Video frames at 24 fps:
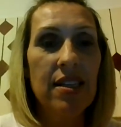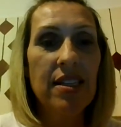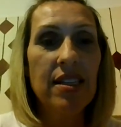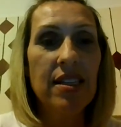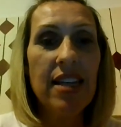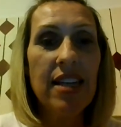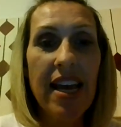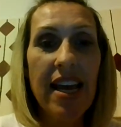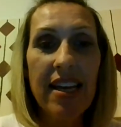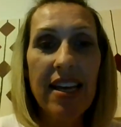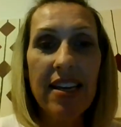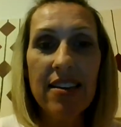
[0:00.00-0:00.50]

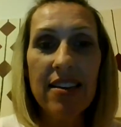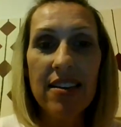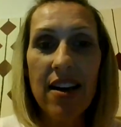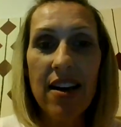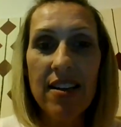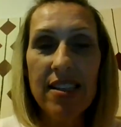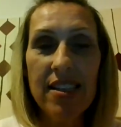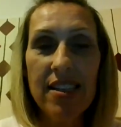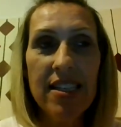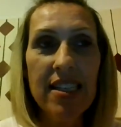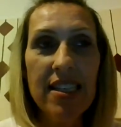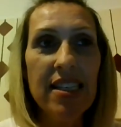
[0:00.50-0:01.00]

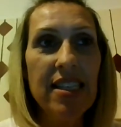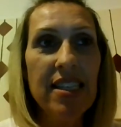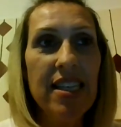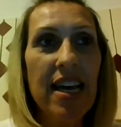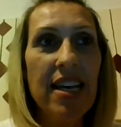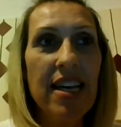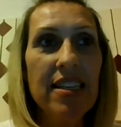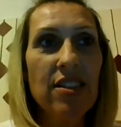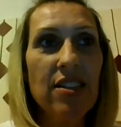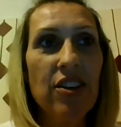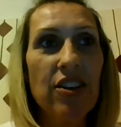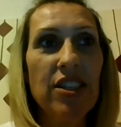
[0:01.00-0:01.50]
Diagnostic
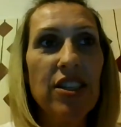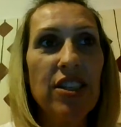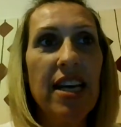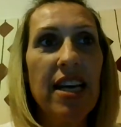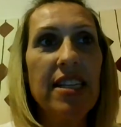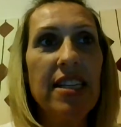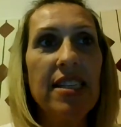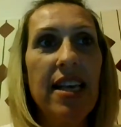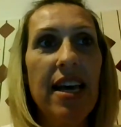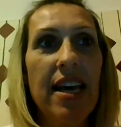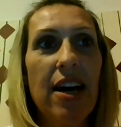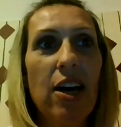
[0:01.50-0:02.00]
tests are
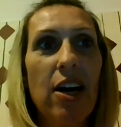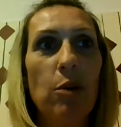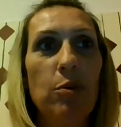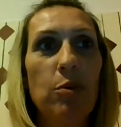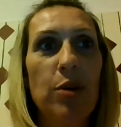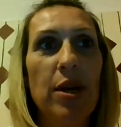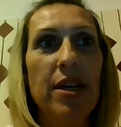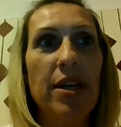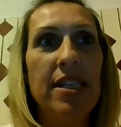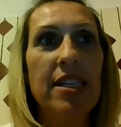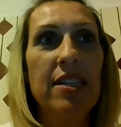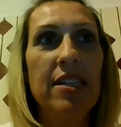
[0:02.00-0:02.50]
tests that help
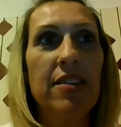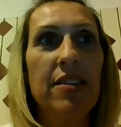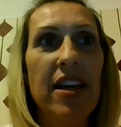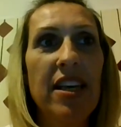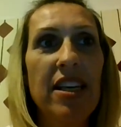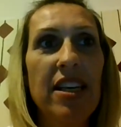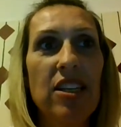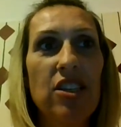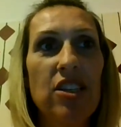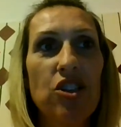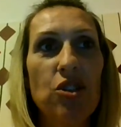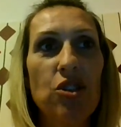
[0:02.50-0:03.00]
to identify
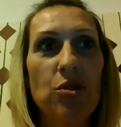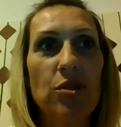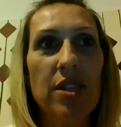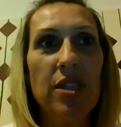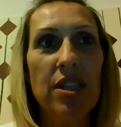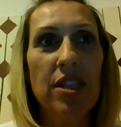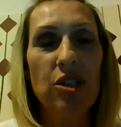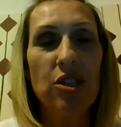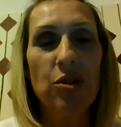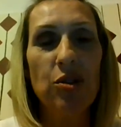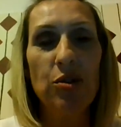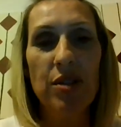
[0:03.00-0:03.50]
issues
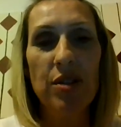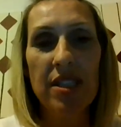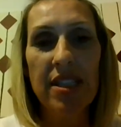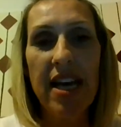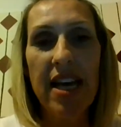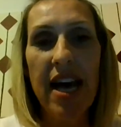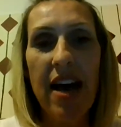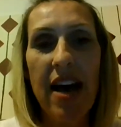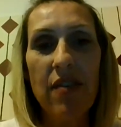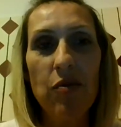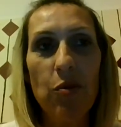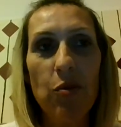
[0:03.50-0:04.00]
that students
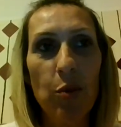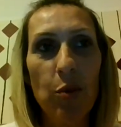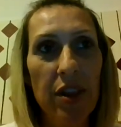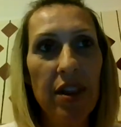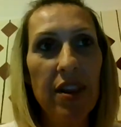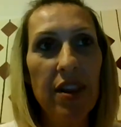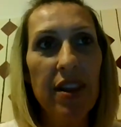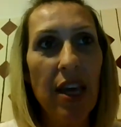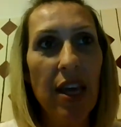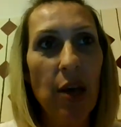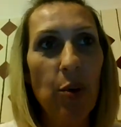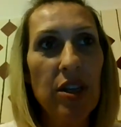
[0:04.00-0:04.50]
have with
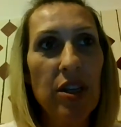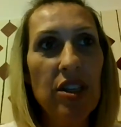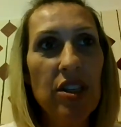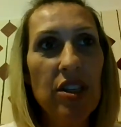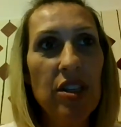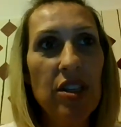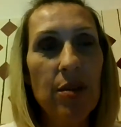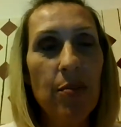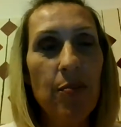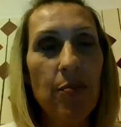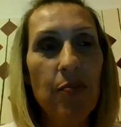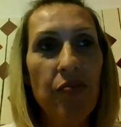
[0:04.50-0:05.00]

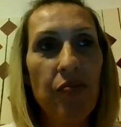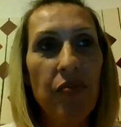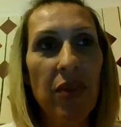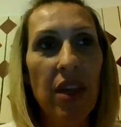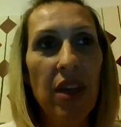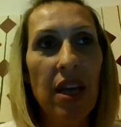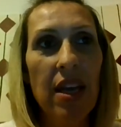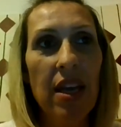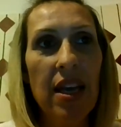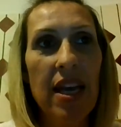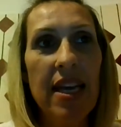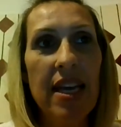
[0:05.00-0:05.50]
language.
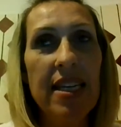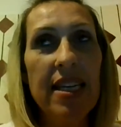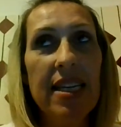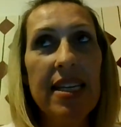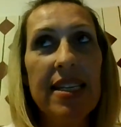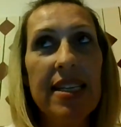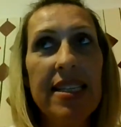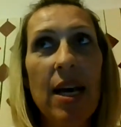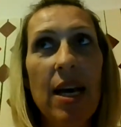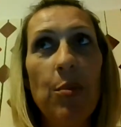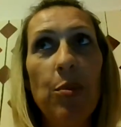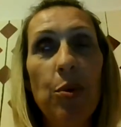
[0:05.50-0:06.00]
An
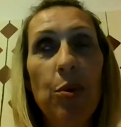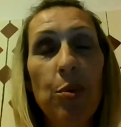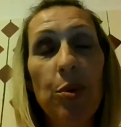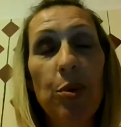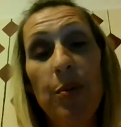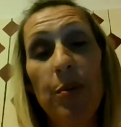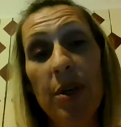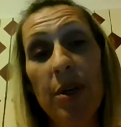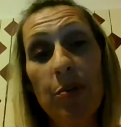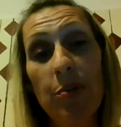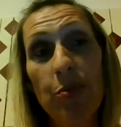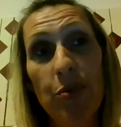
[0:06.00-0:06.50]
example would
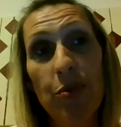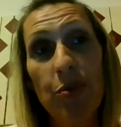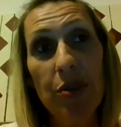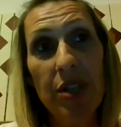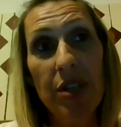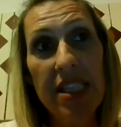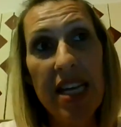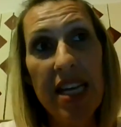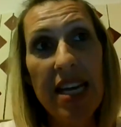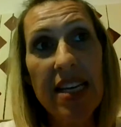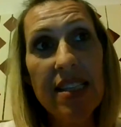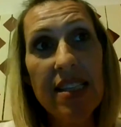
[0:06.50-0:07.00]
be a
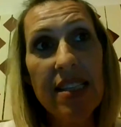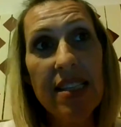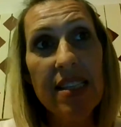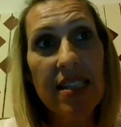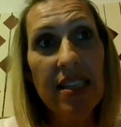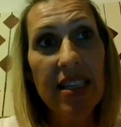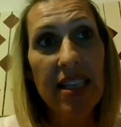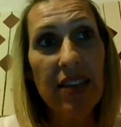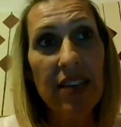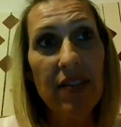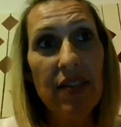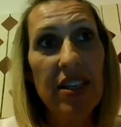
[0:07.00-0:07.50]
pre-test
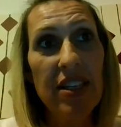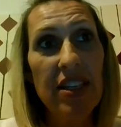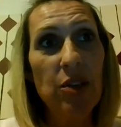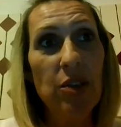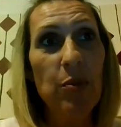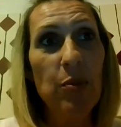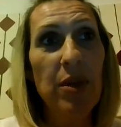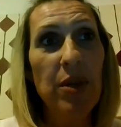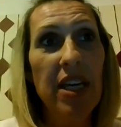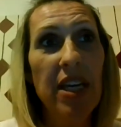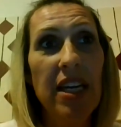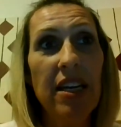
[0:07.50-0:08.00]
given at the
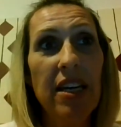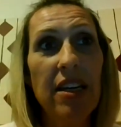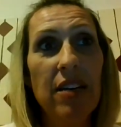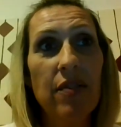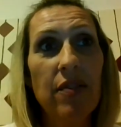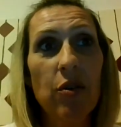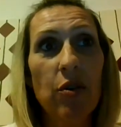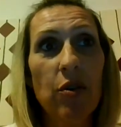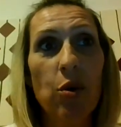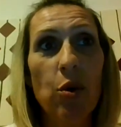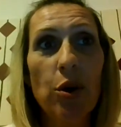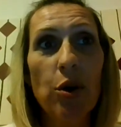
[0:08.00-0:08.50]
beginning
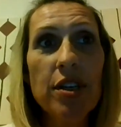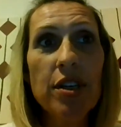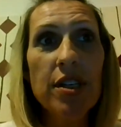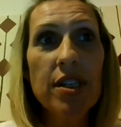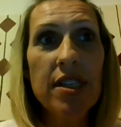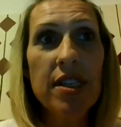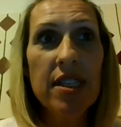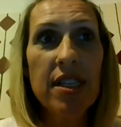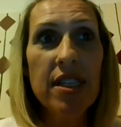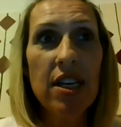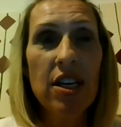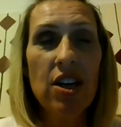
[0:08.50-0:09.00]
of a
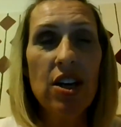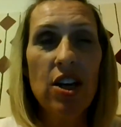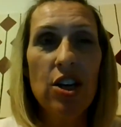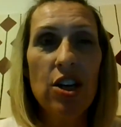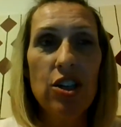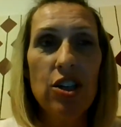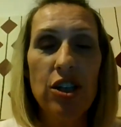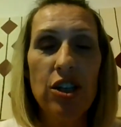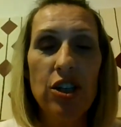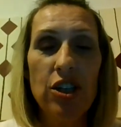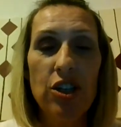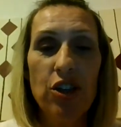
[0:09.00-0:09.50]
course
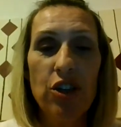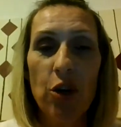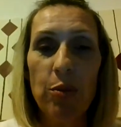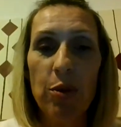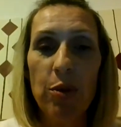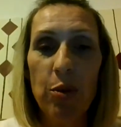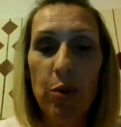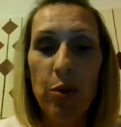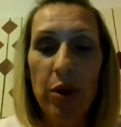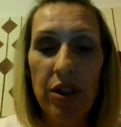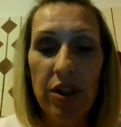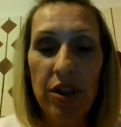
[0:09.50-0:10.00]
to
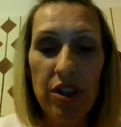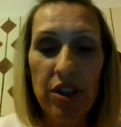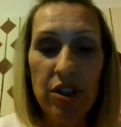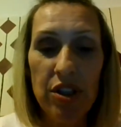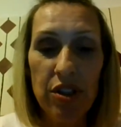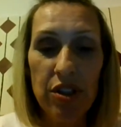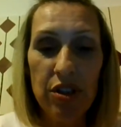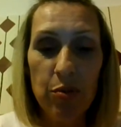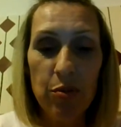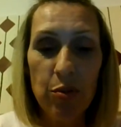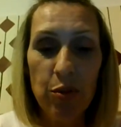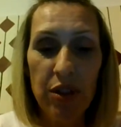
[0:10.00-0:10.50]
determine what
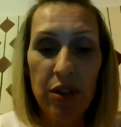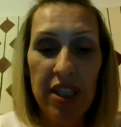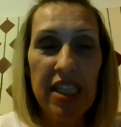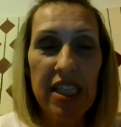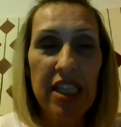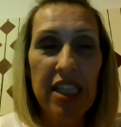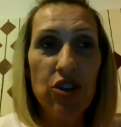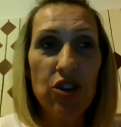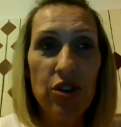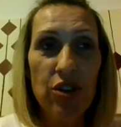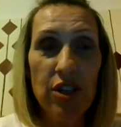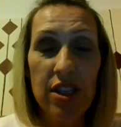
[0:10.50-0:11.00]
the
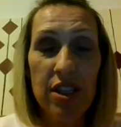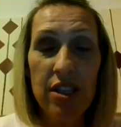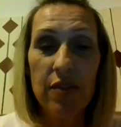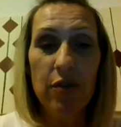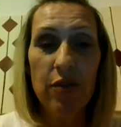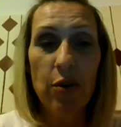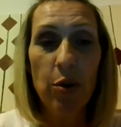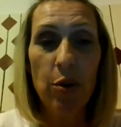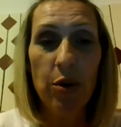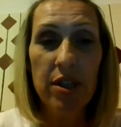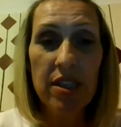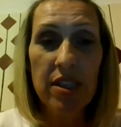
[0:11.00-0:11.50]
teacher needs to
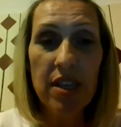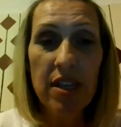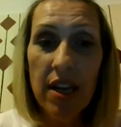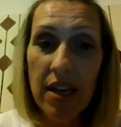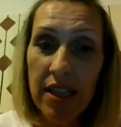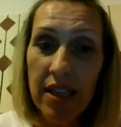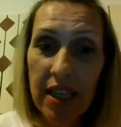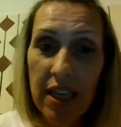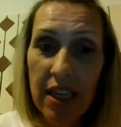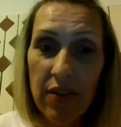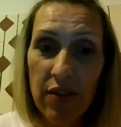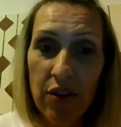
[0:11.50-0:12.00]
focus
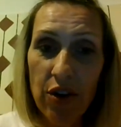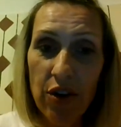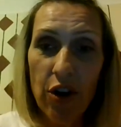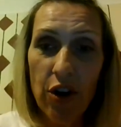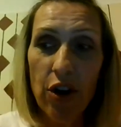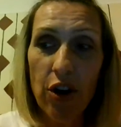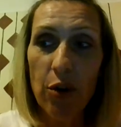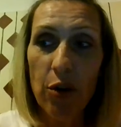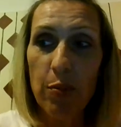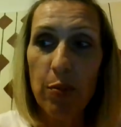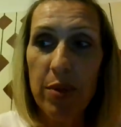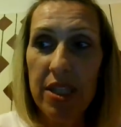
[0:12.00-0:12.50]
on given
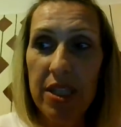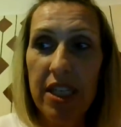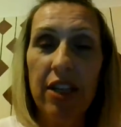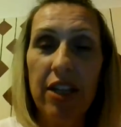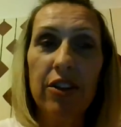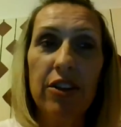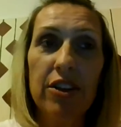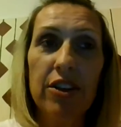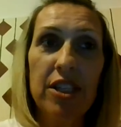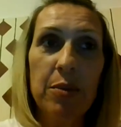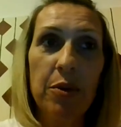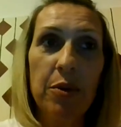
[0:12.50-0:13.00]
her
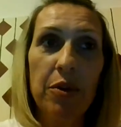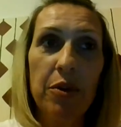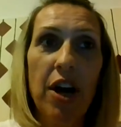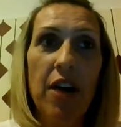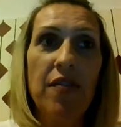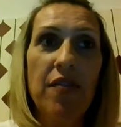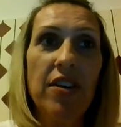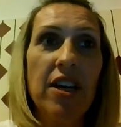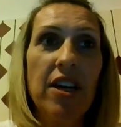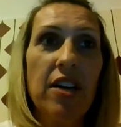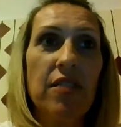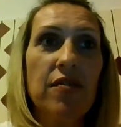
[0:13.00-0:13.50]
particular
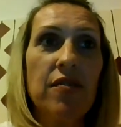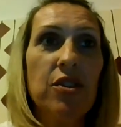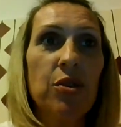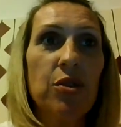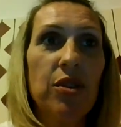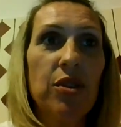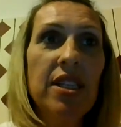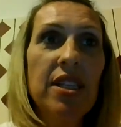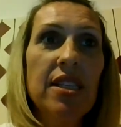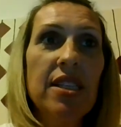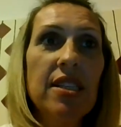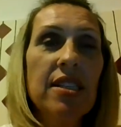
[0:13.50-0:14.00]
demographic of
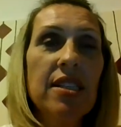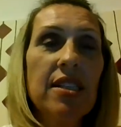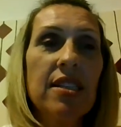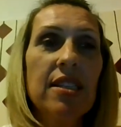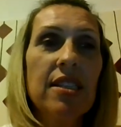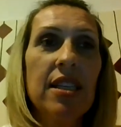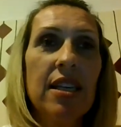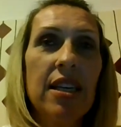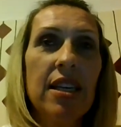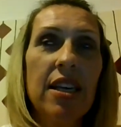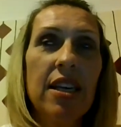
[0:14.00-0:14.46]
students,